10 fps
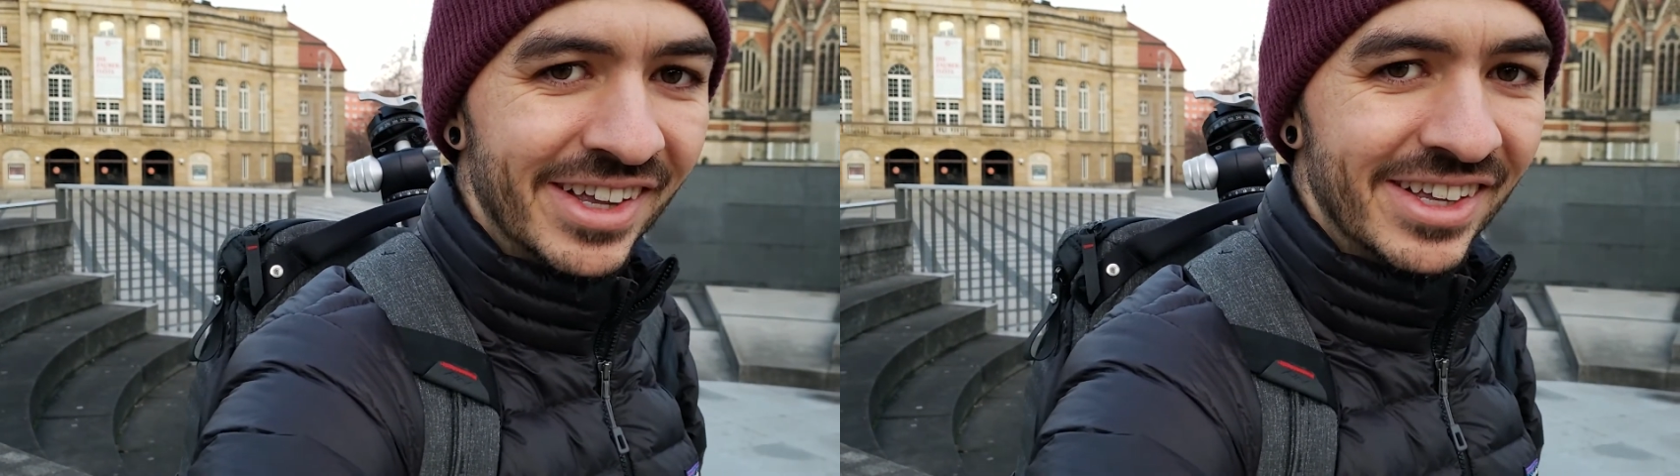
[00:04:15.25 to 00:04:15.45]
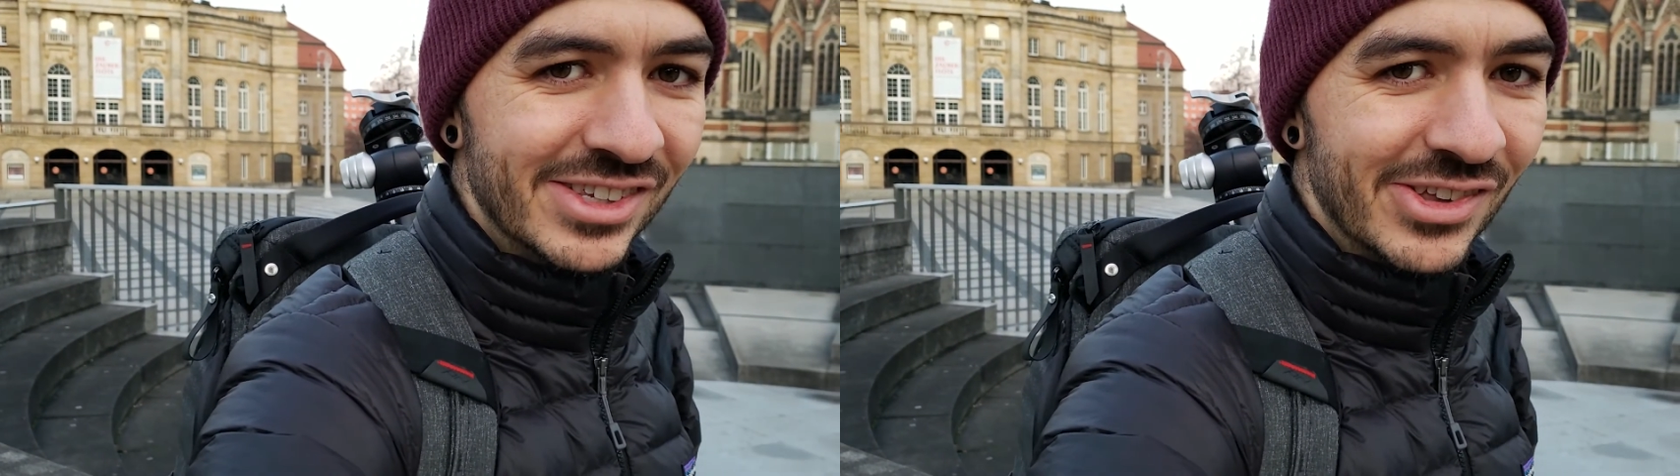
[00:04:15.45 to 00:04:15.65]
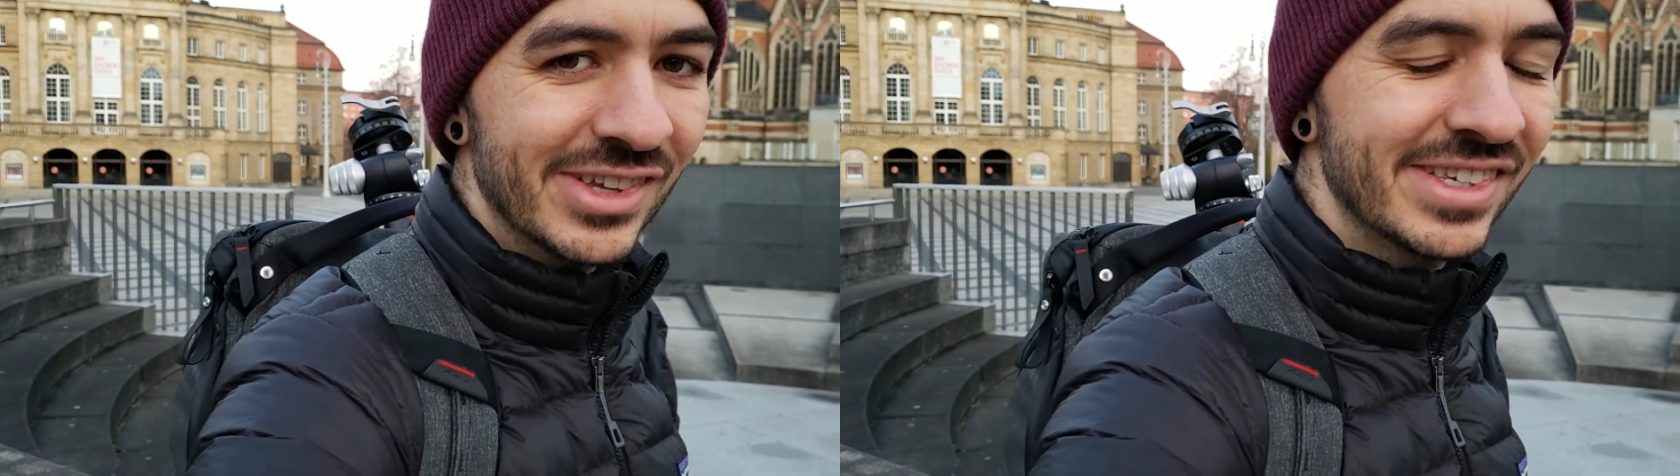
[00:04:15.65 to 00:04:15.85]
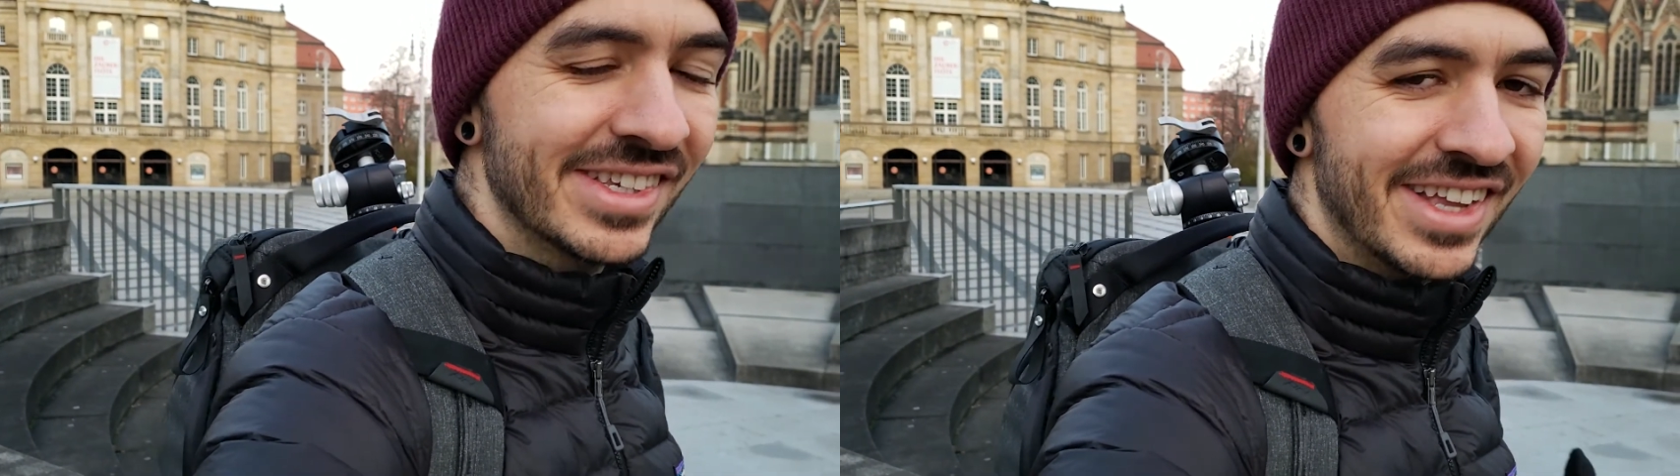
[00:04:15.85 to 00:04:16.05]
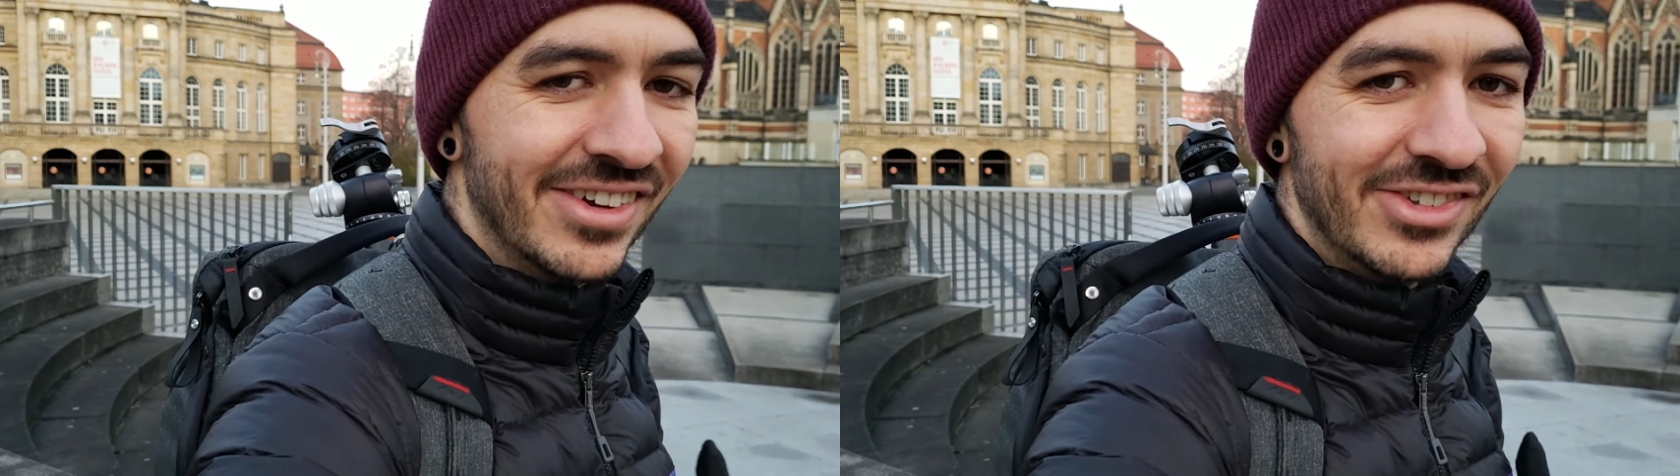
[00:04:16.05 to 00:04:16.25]
So this is
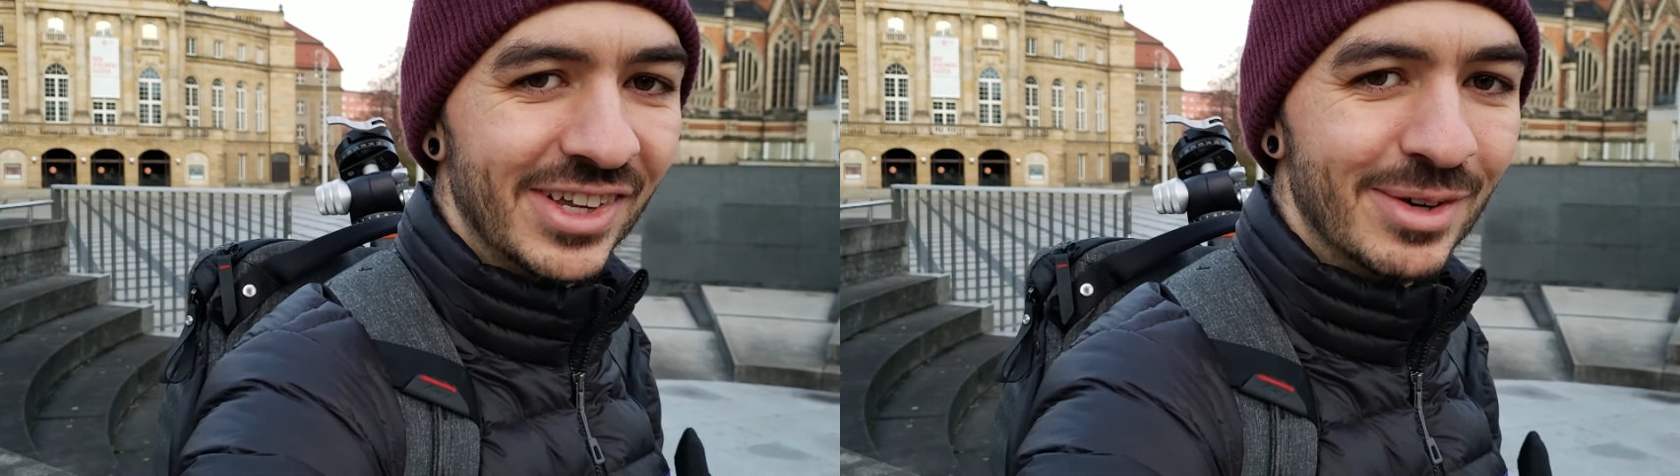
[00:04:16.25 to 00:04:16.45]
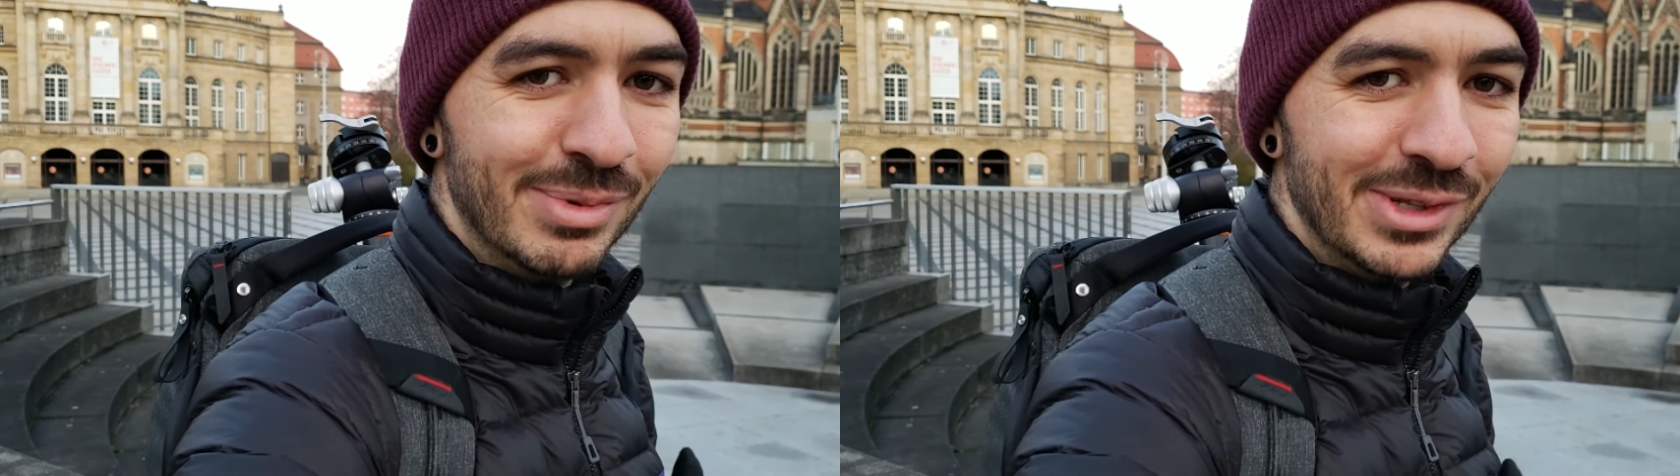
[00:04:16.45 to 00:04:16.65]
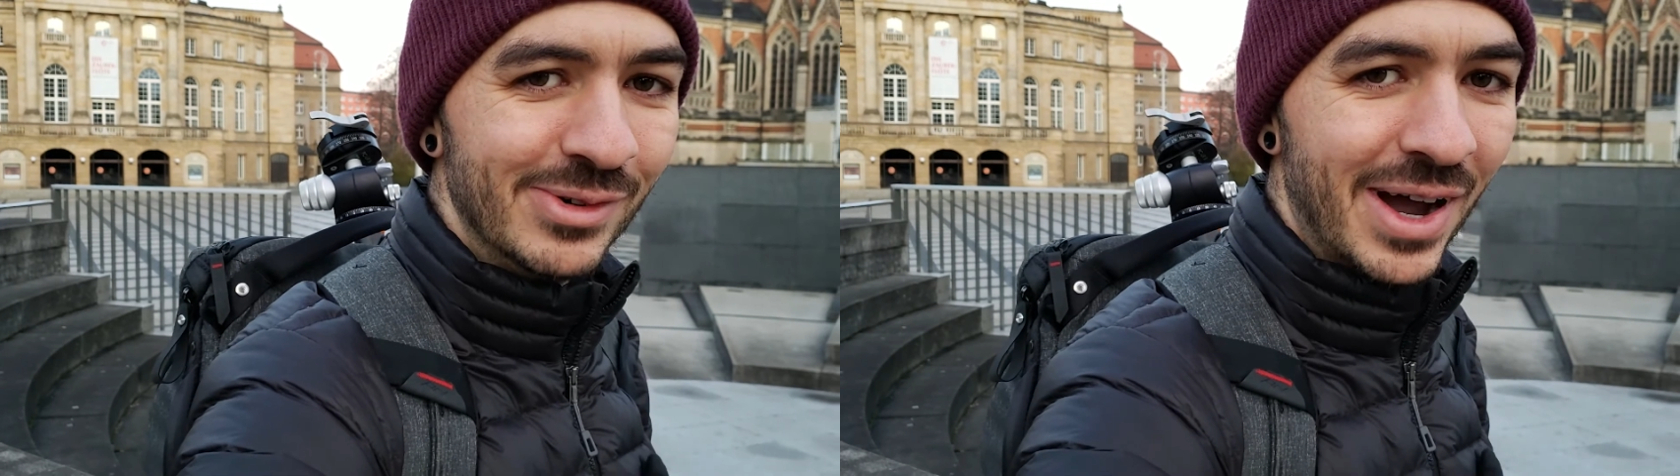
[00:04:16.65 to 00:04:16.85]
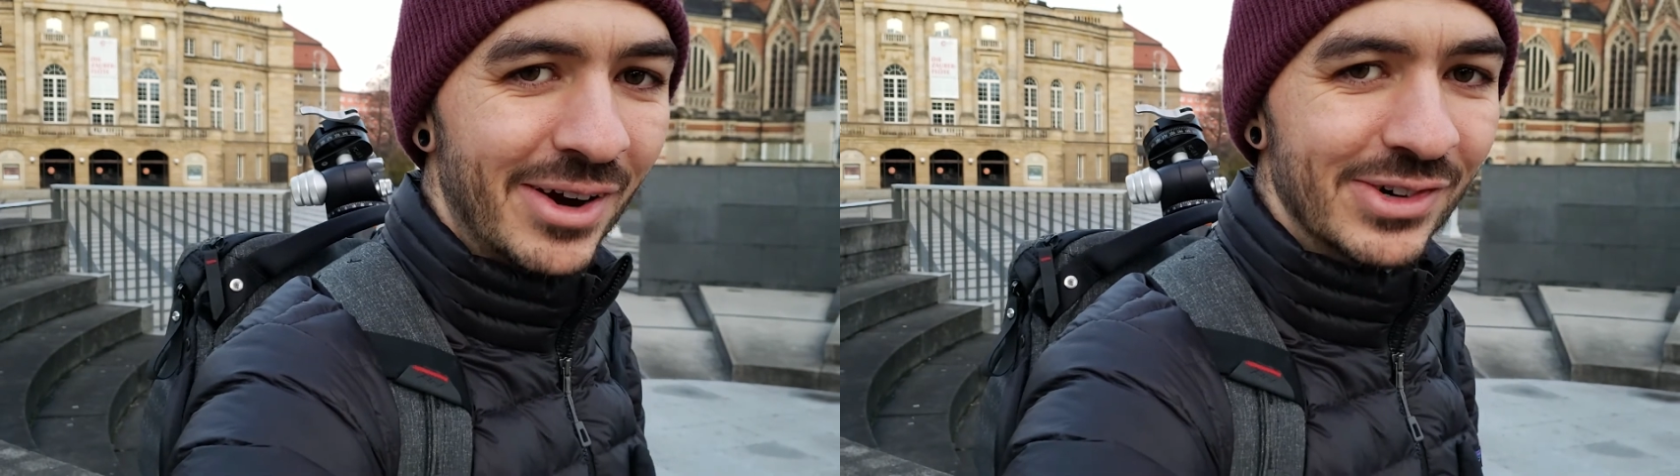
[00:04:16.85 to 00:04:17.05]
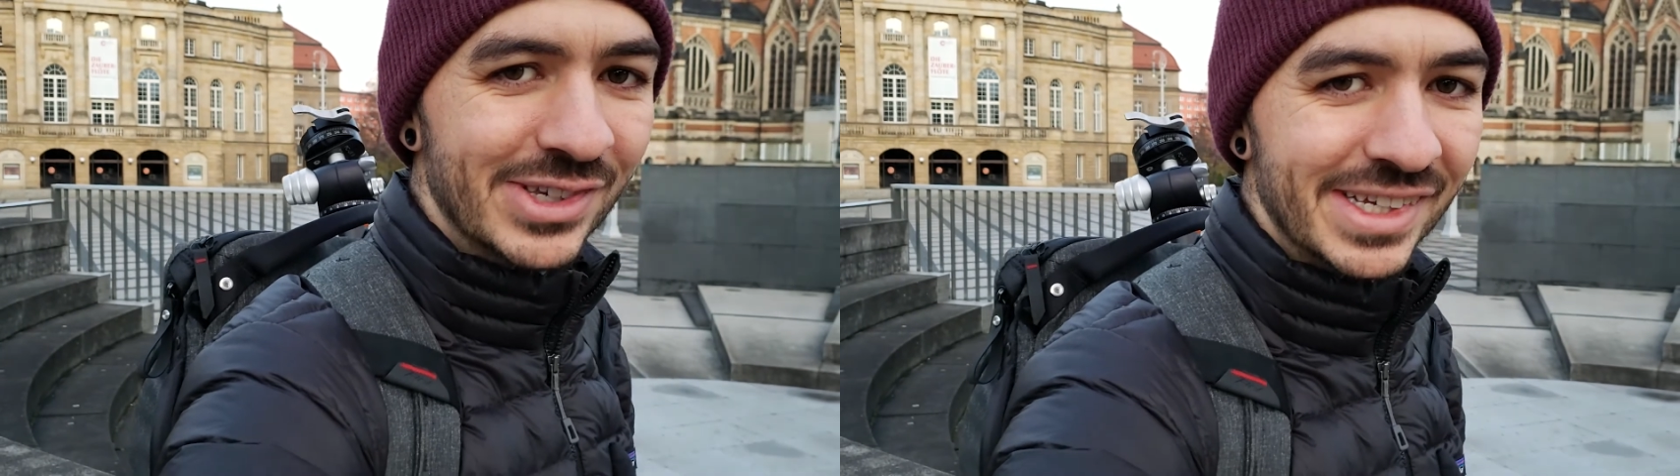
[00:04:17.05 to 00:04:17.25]
definitely a blue
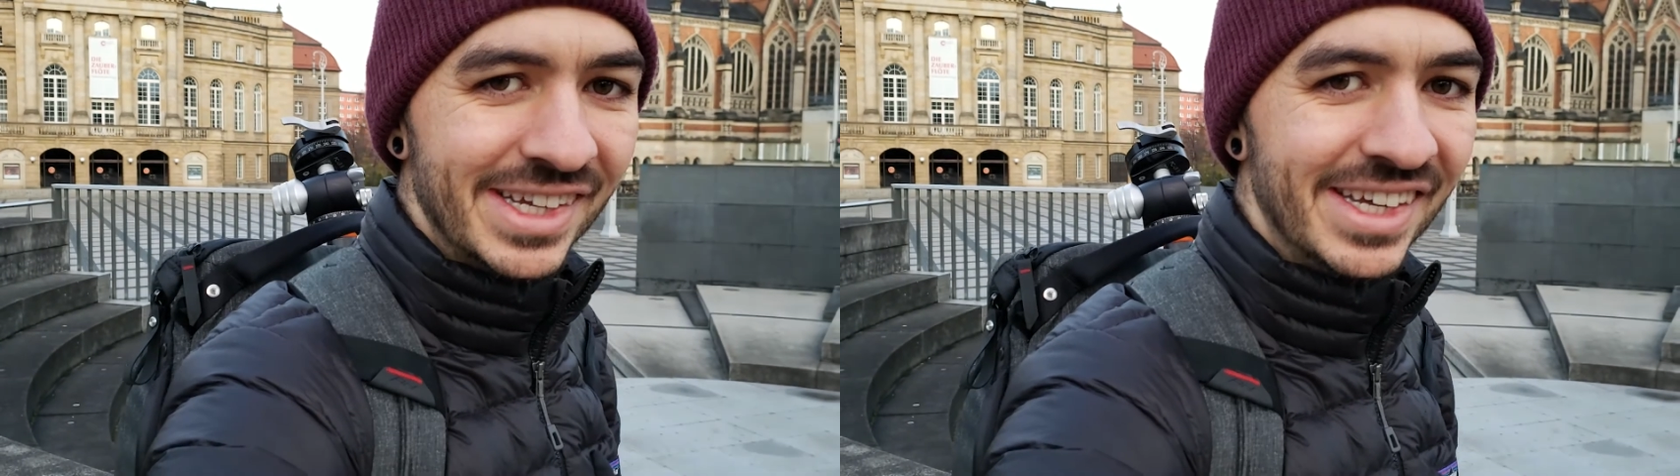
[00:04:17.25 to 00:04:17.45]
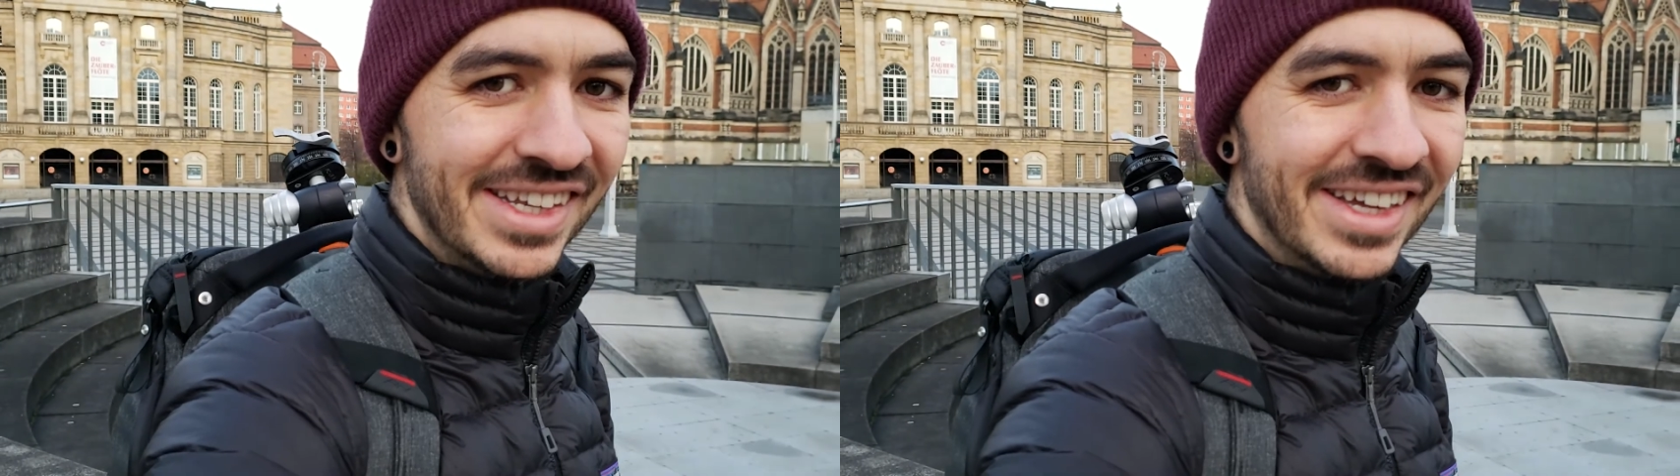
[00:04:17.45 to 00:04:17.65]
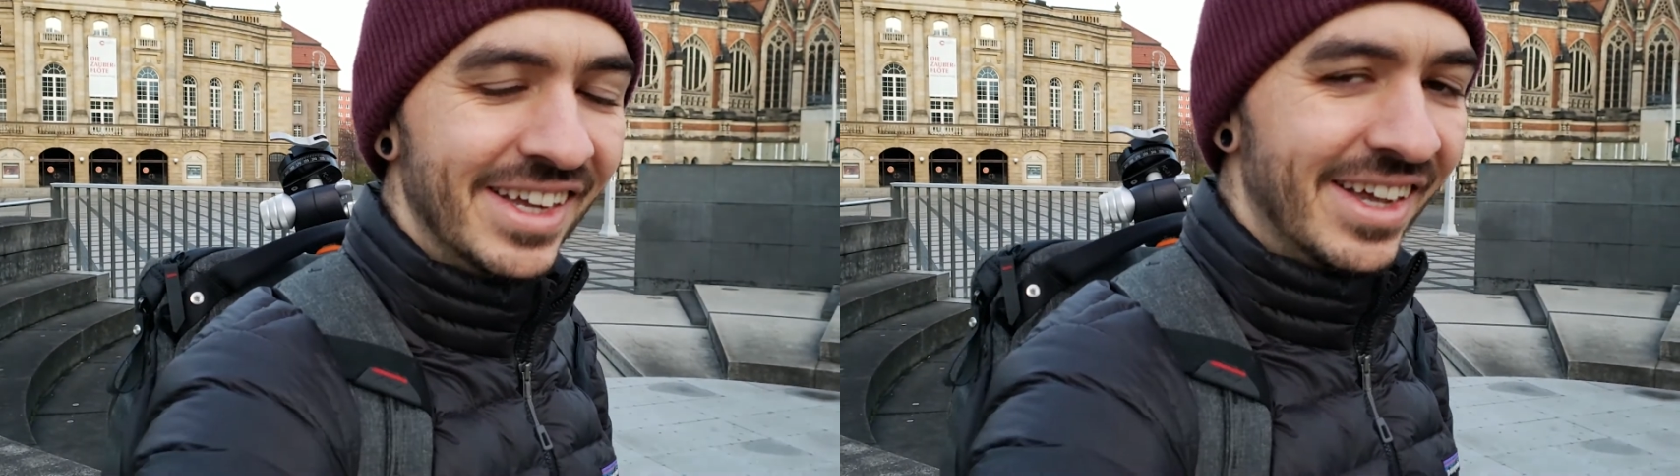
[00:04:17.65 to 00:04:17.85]
hour scene.